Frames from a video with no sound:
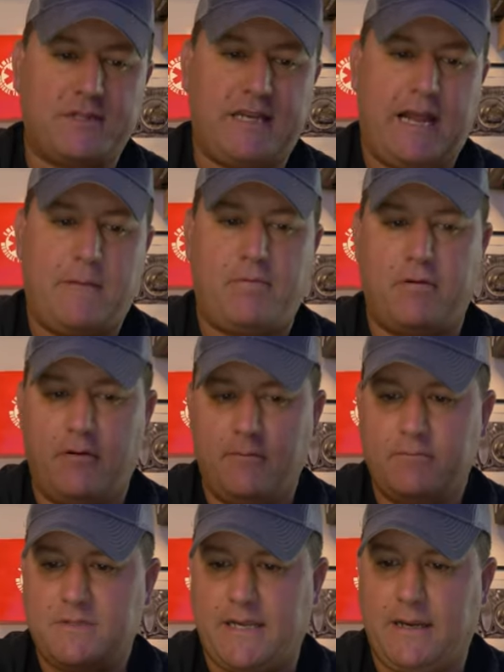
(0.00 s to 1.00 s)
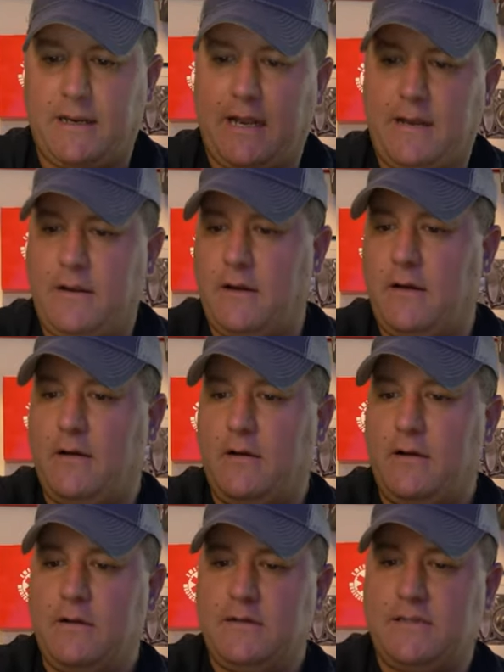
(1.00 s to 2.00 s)
snap, single ender,
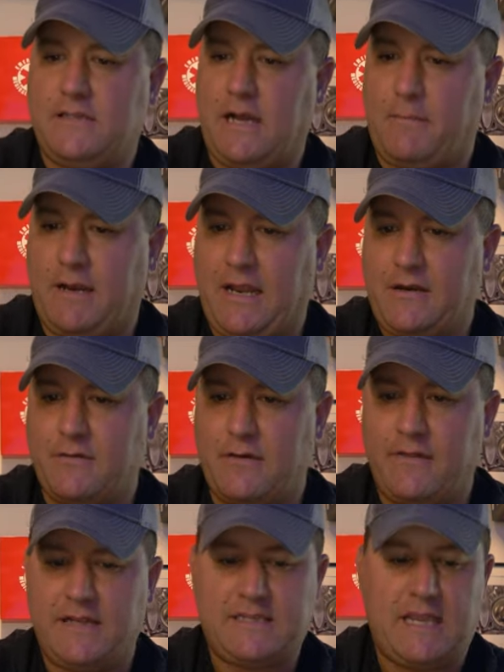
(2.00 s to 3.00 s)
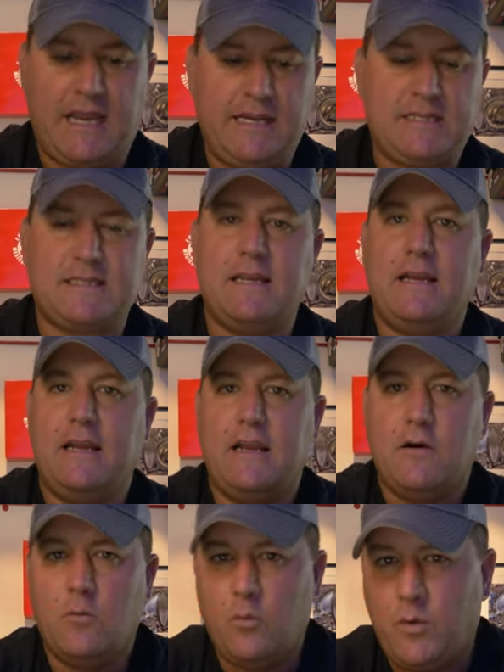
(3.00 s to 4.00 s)
double ender in this case.
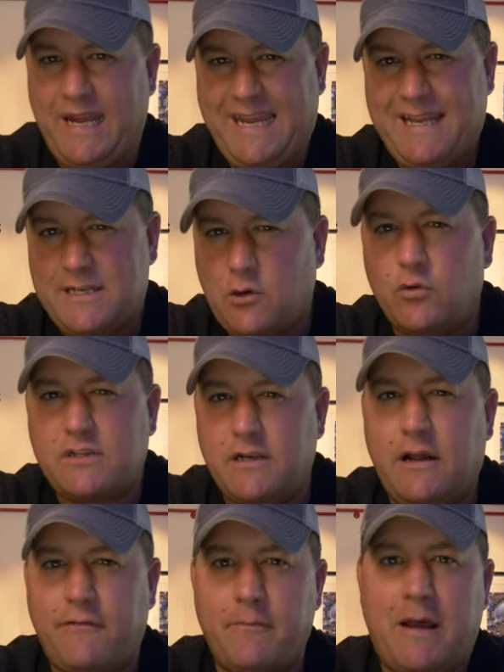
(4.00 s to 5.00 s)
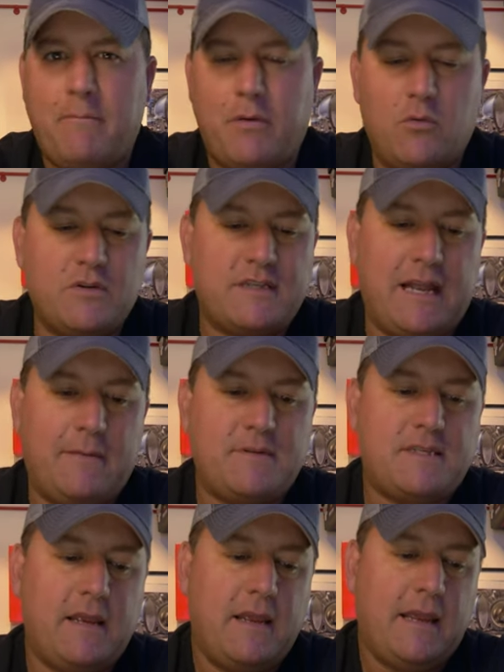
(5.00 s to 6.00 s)
We talked enough about bolt
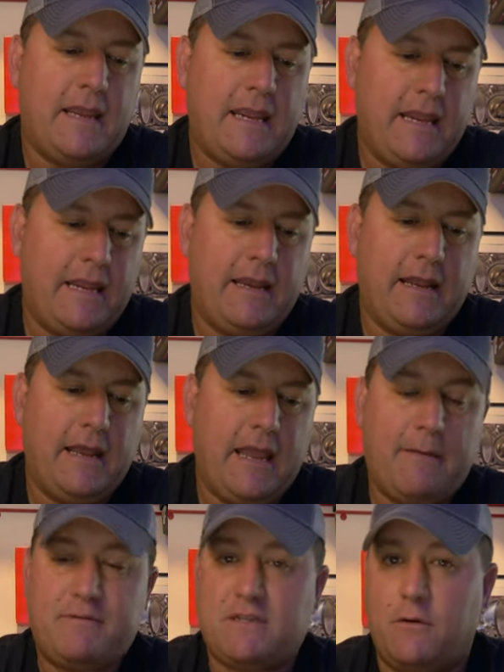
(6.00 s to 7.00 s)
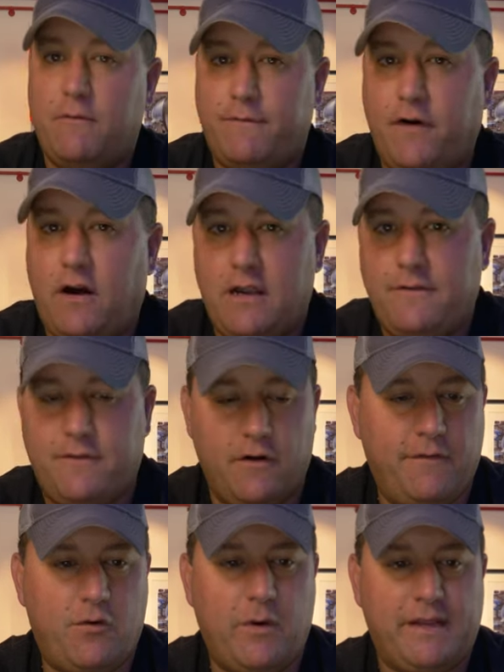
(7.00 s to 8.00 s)
snaps in episode 5
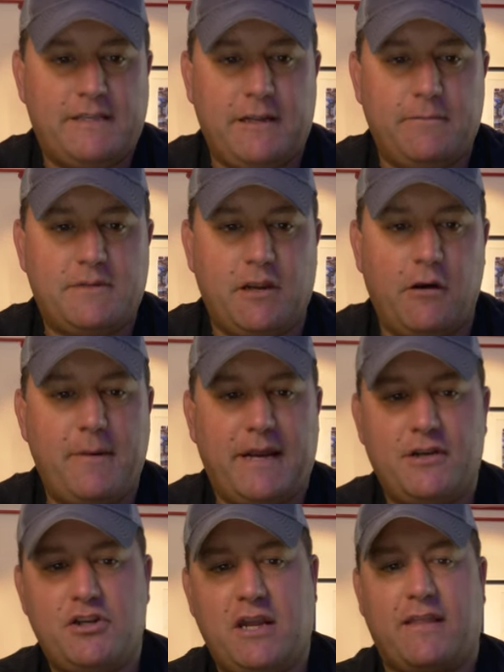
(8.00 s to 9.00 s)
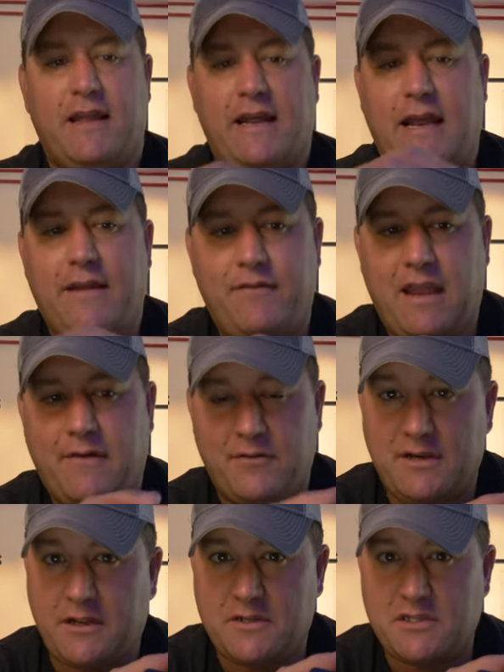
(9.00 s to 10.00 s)
of Quick Tips. So go back and check that out if you
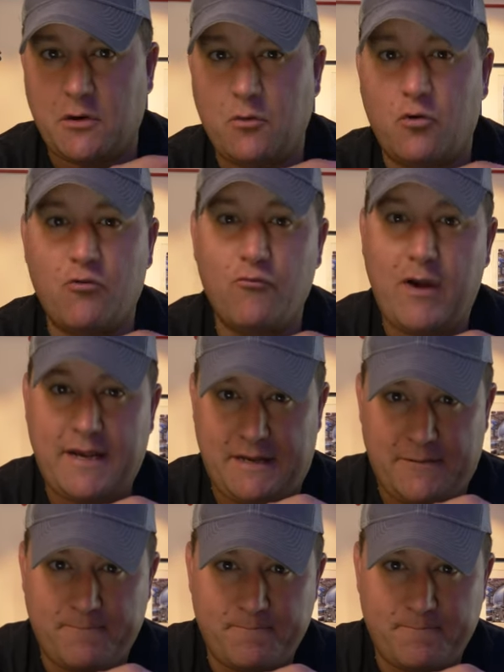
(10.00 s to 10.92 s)
haven't done so already.